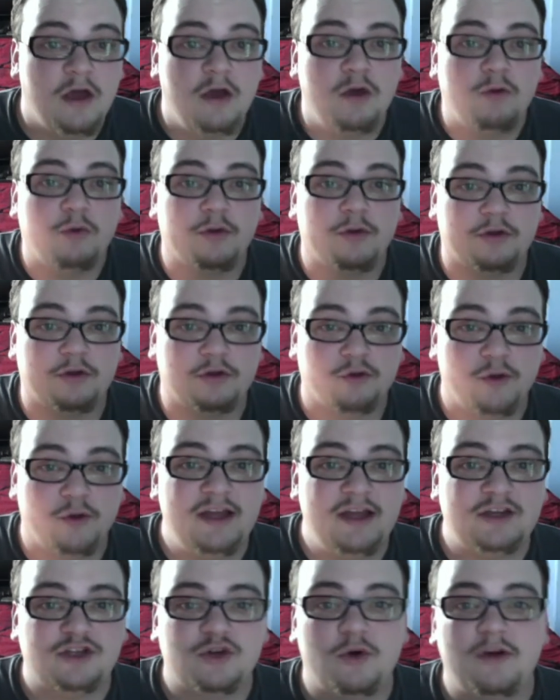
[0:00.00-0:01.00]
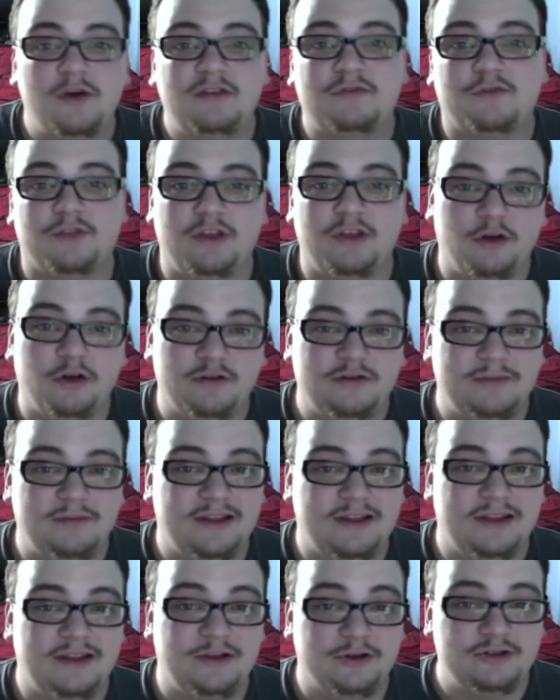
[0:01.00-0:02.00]
With a great choice for the
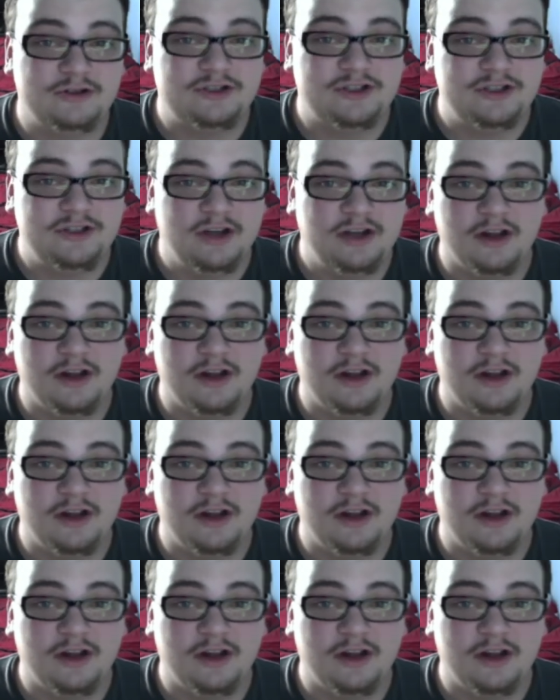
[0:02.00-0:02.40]
Ultimate and the Ultra,